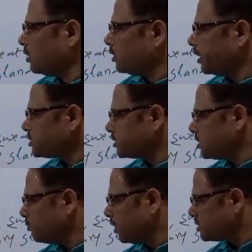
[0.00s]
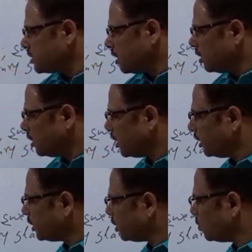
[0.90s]
Next example is a
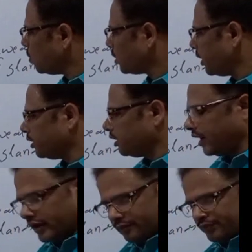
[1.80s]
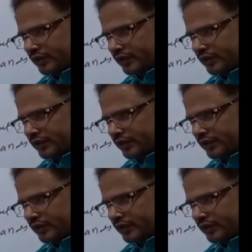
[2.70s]
heterocrine gland.